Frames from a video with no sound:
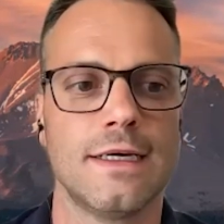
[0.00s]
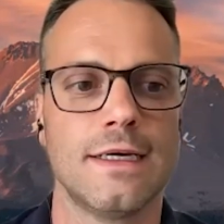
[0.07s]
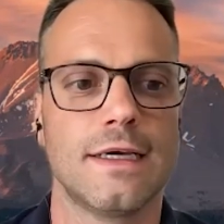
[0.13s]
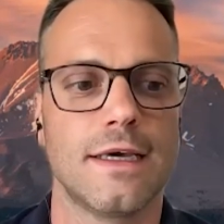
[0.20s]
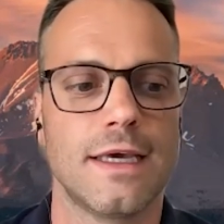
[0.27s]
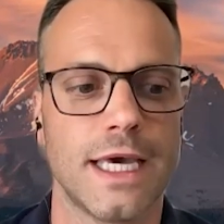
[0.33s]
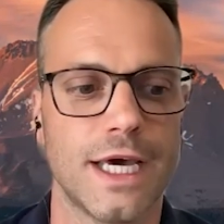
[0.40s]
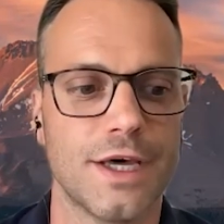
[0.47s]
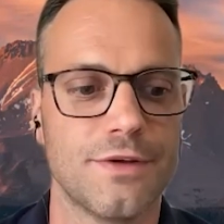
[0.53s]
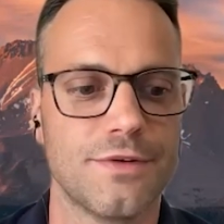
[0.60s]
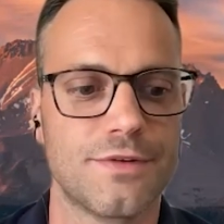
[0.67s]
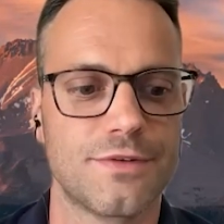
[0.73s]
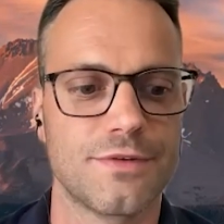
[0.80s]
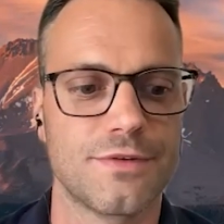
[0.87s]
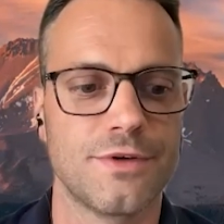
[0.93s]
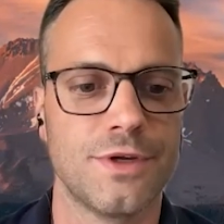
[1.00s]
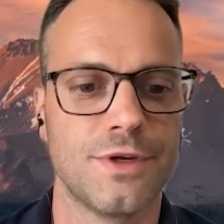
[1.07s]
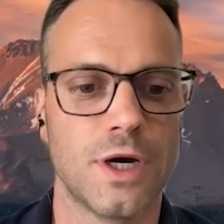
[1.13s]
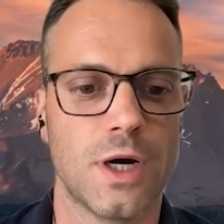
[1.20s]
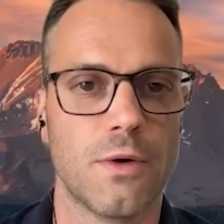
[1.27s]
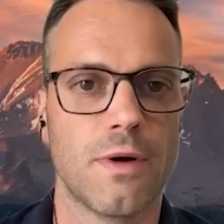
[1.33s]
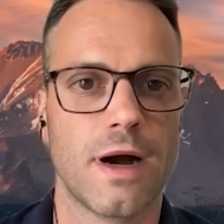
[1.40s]
And, you
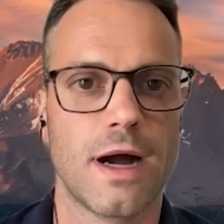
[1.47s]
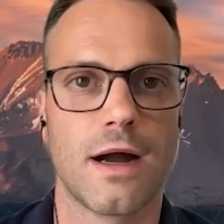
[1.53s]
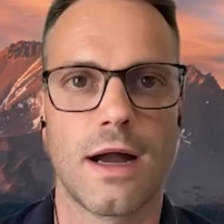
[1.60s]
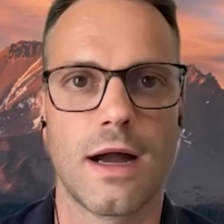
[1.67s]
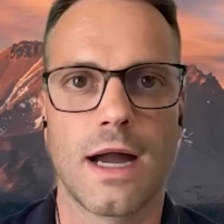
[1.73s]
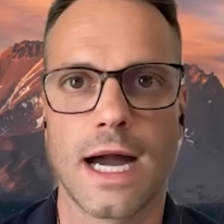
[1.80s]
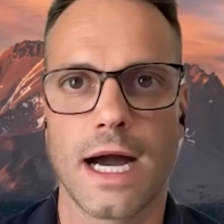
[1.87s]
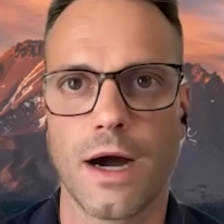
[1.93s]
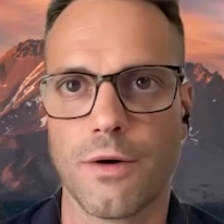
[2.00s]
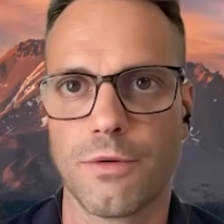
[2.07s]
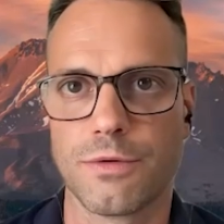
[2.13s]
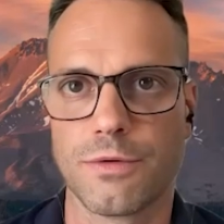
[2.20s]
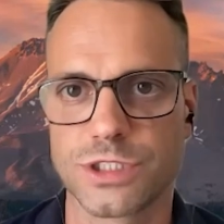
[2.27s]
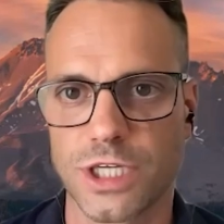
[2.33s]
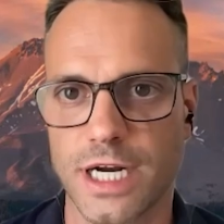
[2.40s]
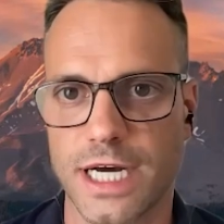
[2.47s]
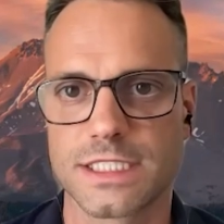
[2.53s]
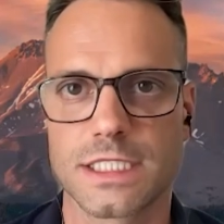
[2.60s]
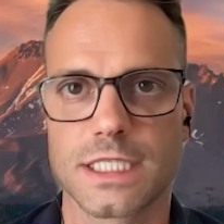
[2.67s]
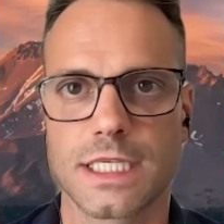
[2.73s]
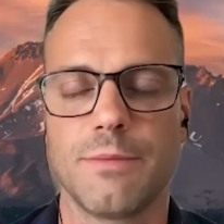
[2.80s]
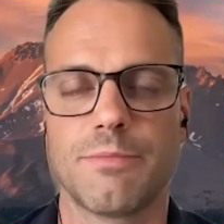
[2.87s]
know, how should I
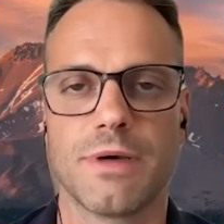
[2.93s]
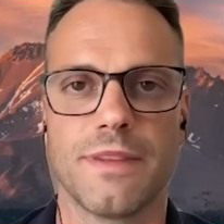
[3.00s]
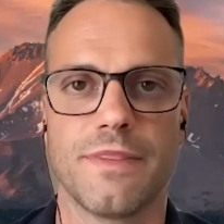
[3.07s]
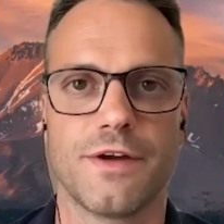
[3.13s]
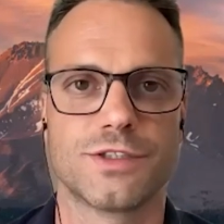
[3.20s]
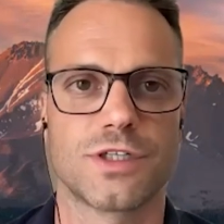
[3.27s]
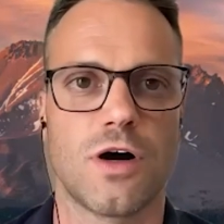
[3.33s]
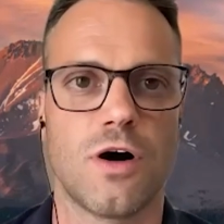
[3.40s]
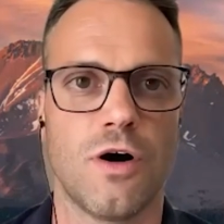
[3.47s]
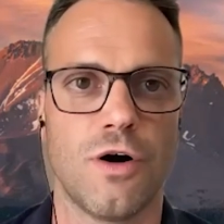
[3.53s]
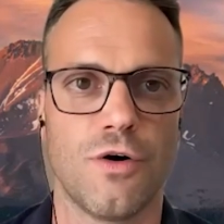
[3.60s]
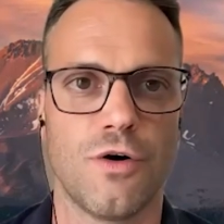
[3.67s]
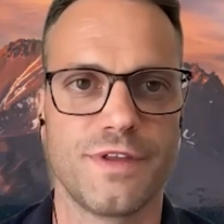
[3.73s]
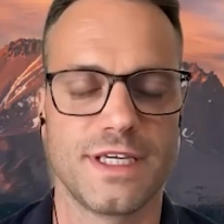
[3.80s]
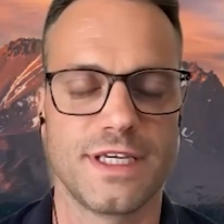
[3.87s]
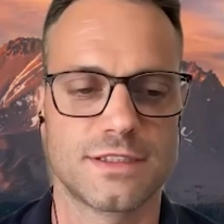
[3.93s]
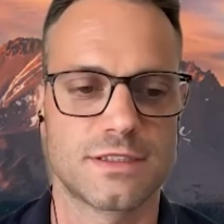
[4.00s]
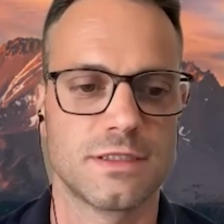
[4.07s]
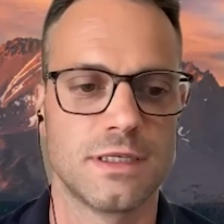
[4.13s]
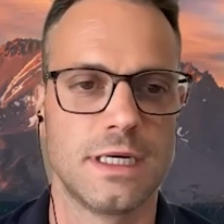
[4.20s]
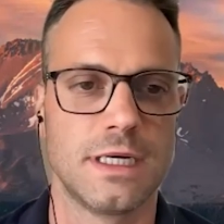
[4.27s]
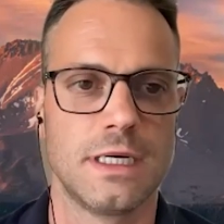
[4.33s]
sleep? And there's all these
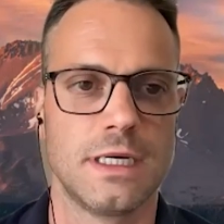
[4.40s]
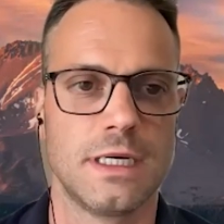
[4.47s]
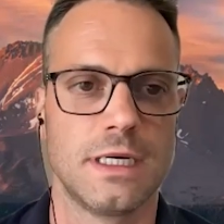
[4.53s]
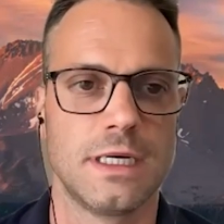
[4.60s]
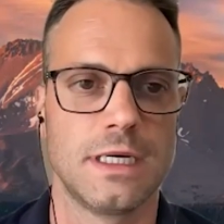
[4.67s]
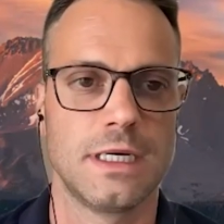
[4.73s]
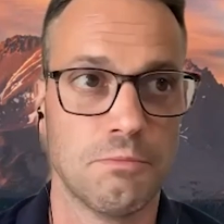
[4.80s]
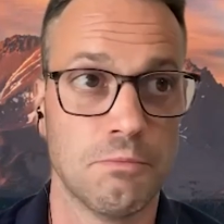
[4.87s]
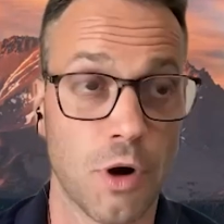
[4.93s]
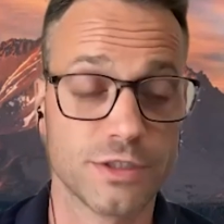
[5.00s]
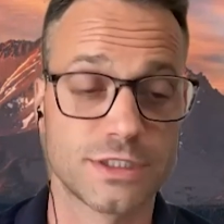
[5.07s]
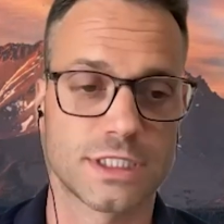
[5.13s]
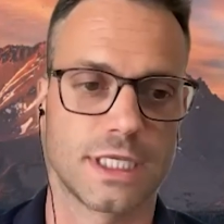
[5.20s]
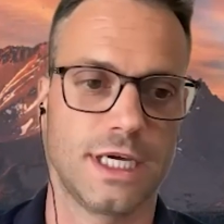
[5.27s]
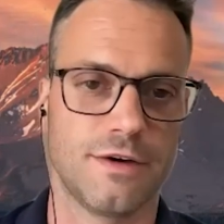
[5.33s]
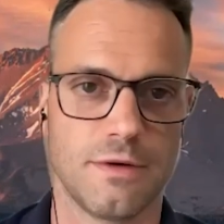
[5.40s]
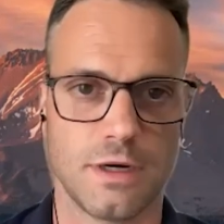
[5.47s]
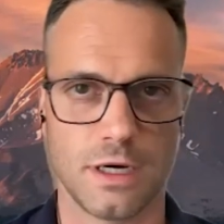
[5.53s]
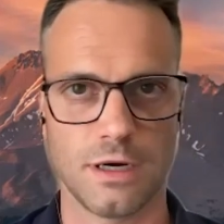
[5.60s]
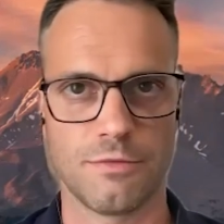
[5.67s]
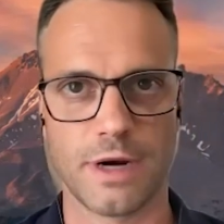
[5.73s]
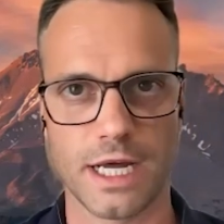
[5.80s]
mostly
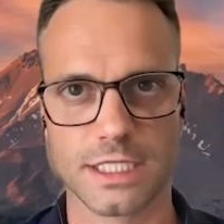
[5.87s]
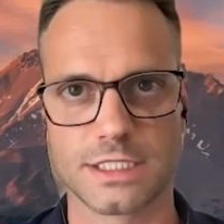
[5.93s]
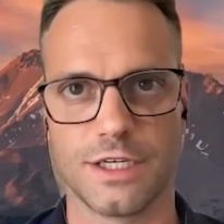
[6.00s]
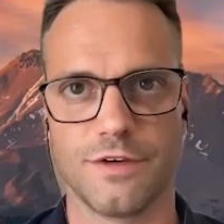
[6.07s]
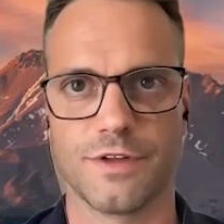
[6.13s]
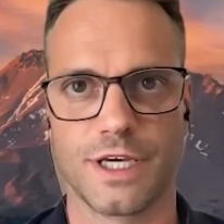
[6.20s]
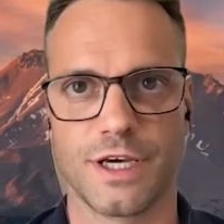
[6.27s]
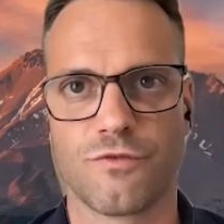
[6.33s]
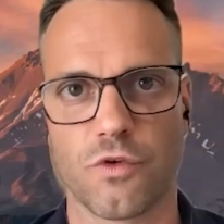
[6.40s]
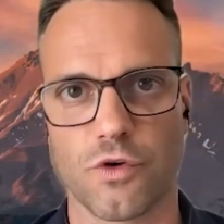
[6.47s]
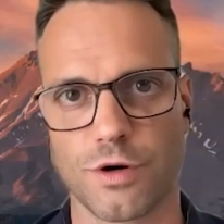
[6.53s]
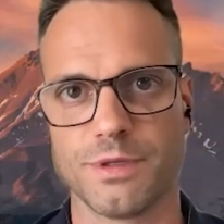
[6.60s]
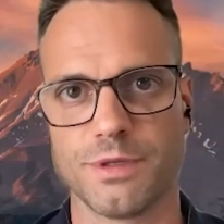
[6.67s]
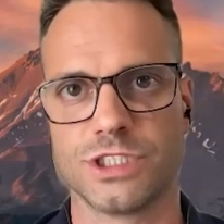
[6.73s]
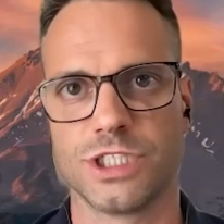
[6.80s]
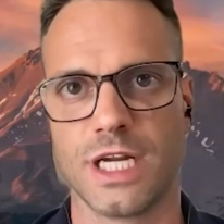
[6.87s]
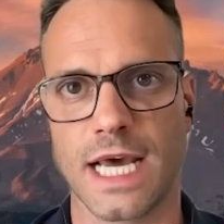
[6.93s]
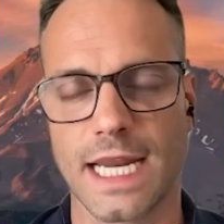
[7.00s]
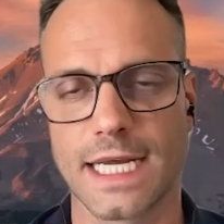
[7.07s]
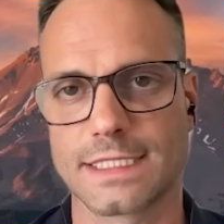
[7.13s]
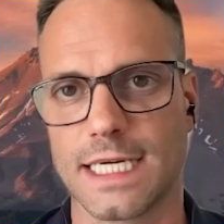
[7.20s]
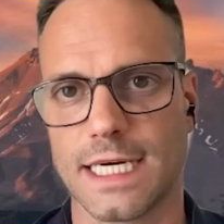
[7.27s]
relatively affordable genetic
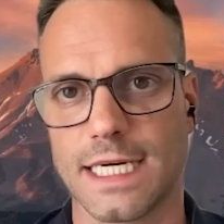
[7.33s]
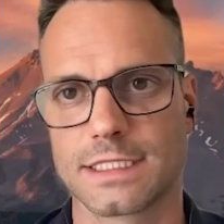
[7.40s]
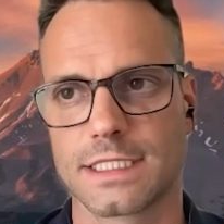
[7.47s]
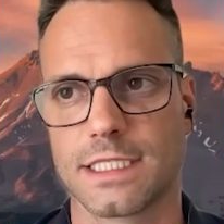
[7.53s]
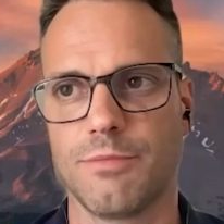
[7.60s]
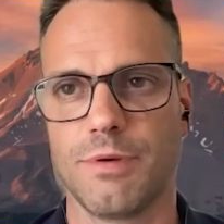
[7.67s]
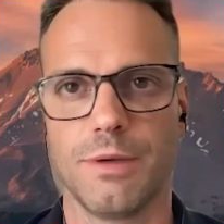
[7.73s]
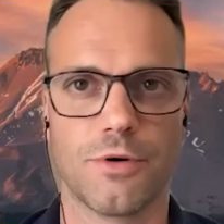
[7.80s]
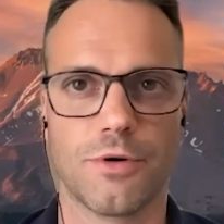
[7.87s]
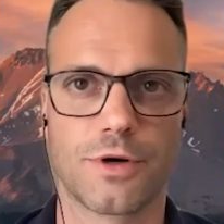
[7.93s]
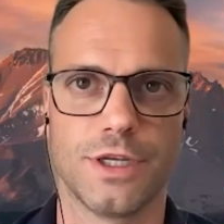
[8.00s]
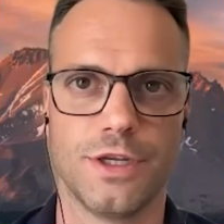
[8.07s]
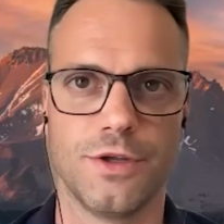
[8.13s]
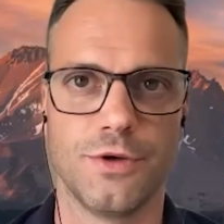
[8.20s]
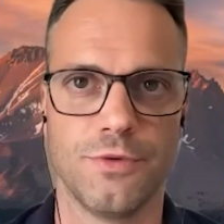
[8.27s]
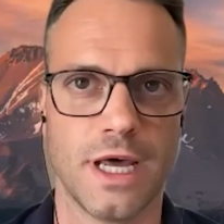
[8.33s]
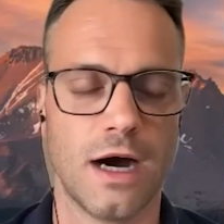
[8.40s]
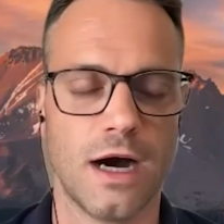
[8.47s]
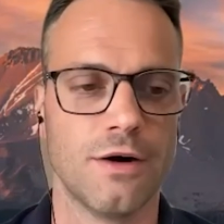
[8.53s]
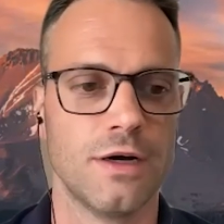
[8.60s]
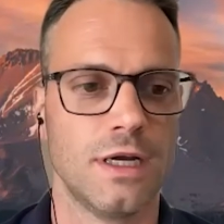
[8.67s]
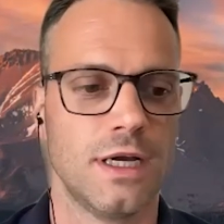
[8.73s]
tests that people can do now.